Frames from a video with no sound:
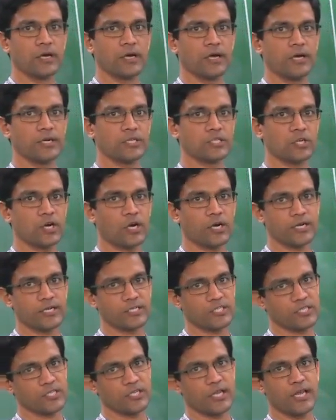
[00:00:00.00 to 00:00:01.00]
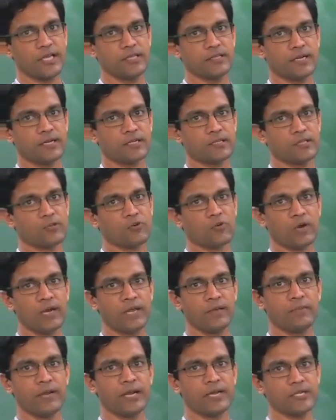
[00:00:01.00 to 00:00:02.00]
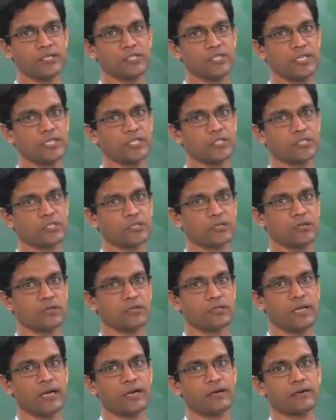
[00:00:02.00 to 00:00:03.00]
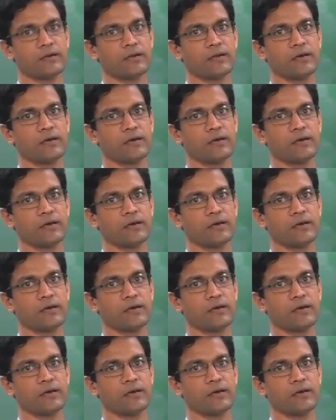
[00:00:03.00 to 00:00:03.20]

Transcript: it's not necessary that the only matrices that